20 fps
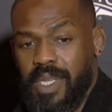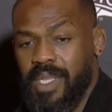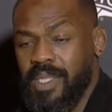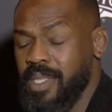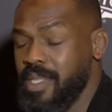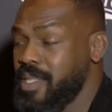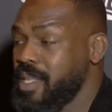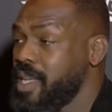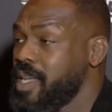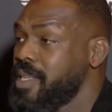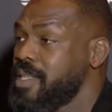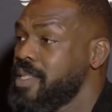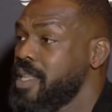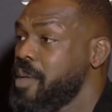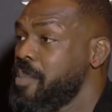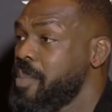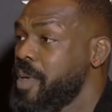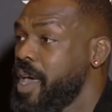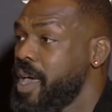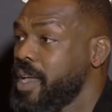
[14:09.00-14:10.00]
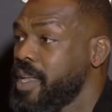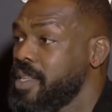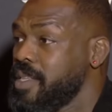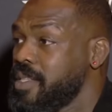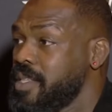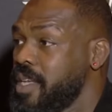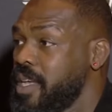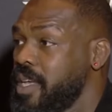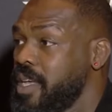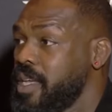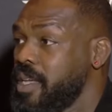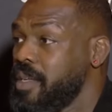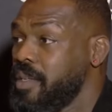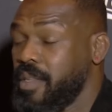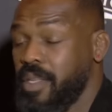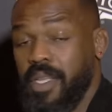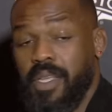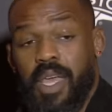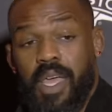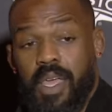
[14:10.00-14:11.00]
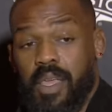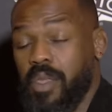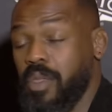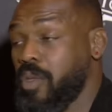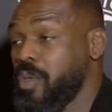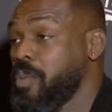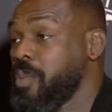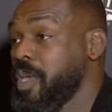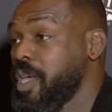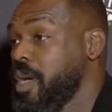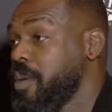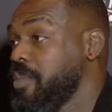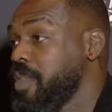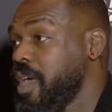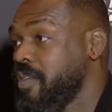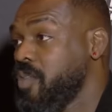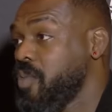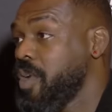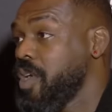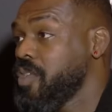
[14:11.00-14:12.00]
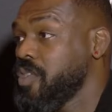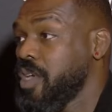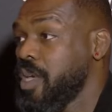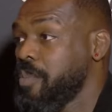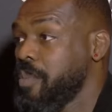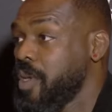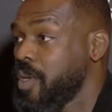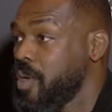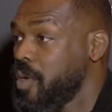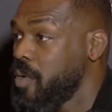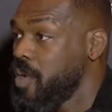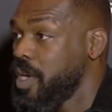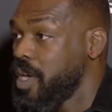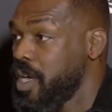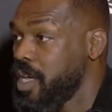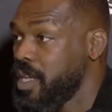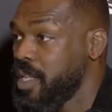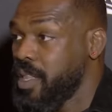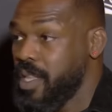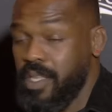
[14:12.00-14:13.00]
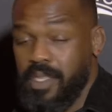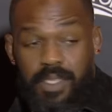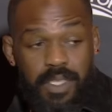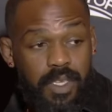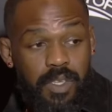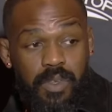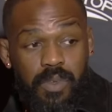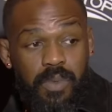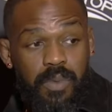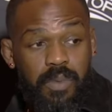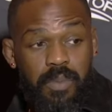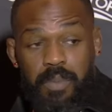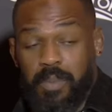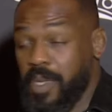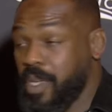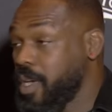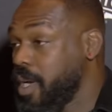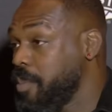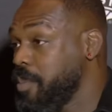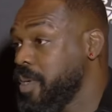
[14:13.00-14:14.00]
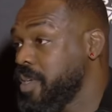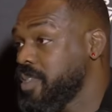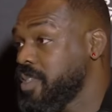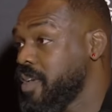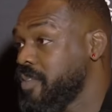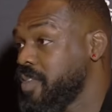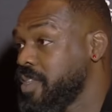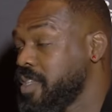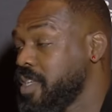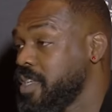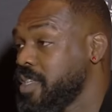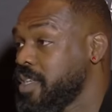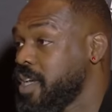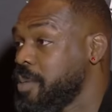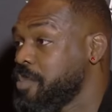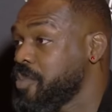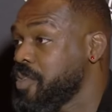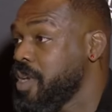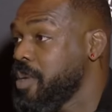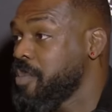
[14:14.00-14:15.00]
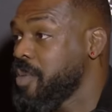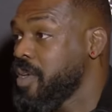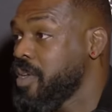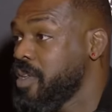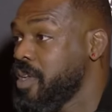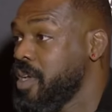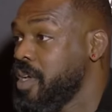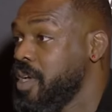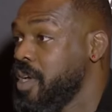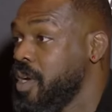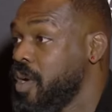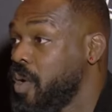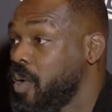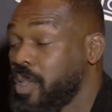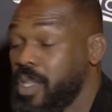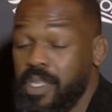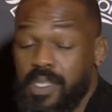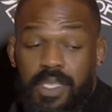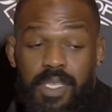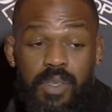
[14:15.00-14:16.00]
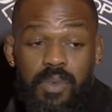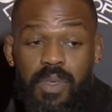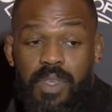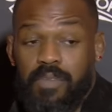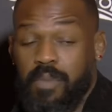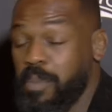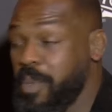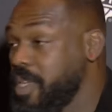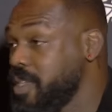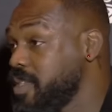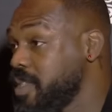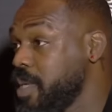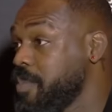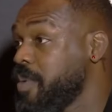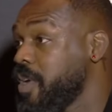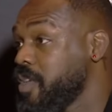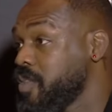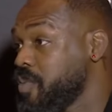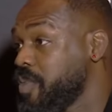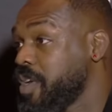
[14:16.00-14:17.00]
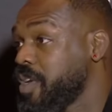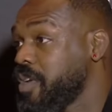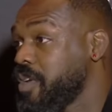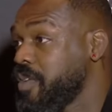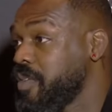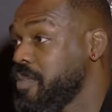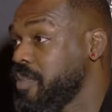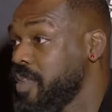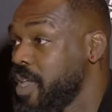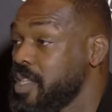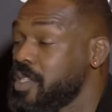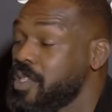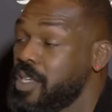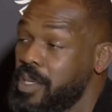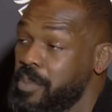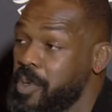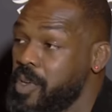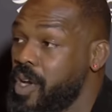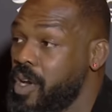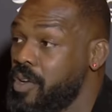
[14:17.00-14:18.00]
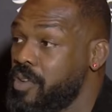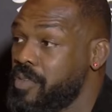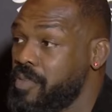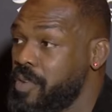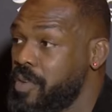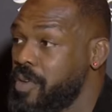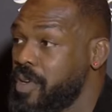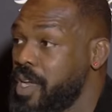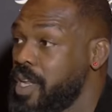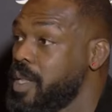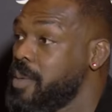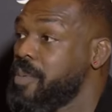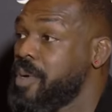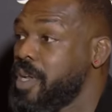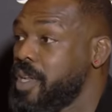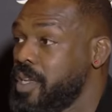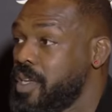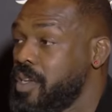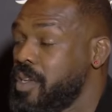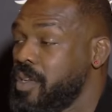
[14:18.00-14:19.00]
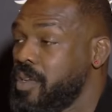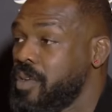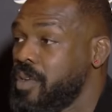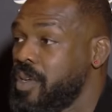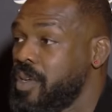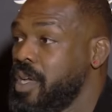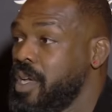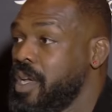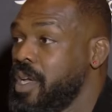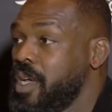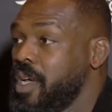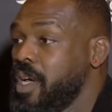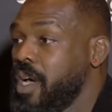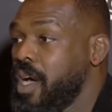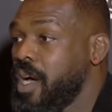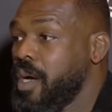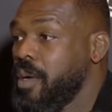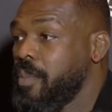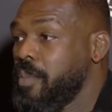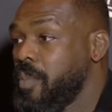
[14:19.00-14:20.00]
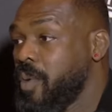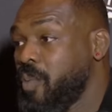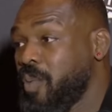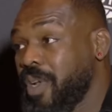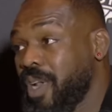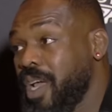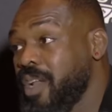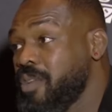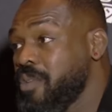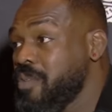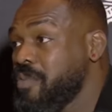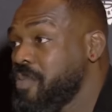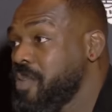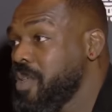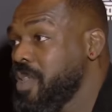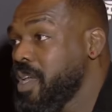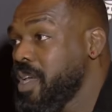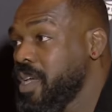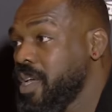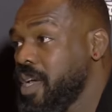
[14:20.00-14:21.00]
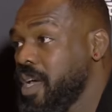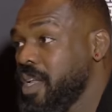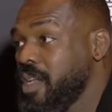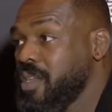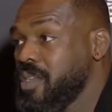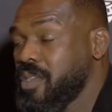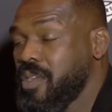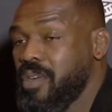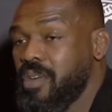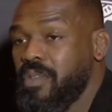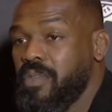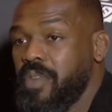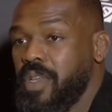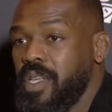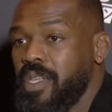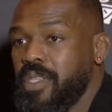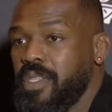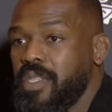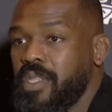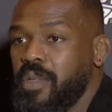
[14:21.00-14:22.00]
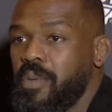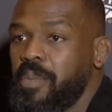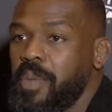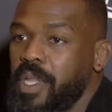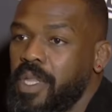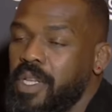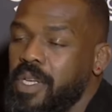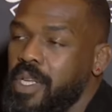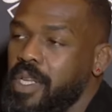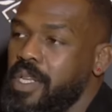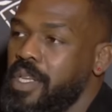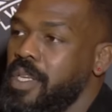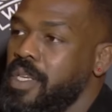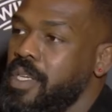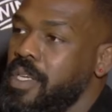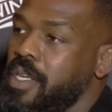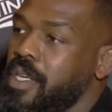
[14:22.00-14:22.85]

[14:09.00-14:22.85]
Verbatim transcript: to take a step back and say, hey, you become the heavyweight champion. Go ahead and let's see you become a 17 time champion. Or let's see you even beat Stipe's record. That's going to be hard for anybody to do. Um, but what I do feel like I deserve is the ability to